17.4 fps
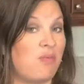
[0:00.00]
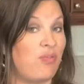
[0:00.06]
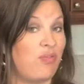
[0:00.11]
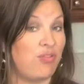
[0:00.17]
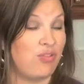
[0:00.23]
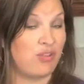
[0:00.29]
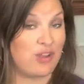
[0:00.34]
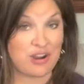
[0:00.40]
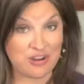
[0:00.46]

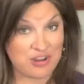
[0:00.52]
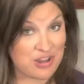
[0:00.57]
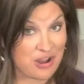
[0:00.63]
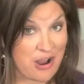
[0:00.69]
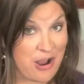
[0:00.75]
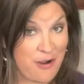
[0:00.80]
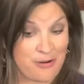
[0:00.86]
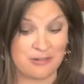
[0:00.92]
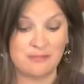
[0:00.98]
there you
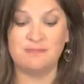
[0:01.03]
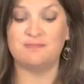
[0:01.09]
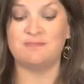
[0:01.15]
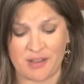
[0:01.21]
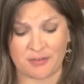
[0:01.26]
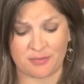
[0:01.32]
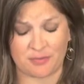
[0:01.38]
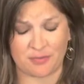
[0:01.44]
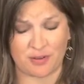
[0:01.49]
go.
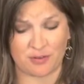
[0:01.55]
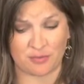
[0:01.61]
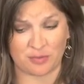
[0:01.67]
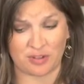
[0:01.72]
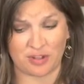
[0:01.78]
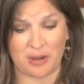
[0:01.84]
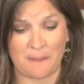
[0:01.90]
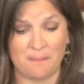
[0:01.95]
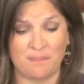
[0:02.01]
Oh, that's
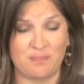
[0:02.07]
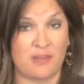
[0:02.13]
really good.